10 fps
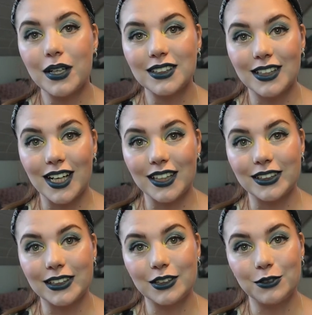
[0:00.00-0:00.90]
my
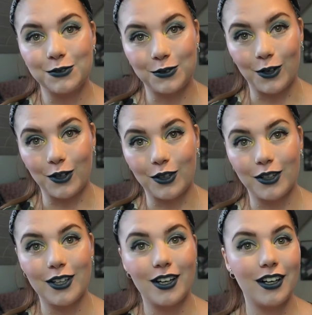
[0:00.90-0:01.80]
stash for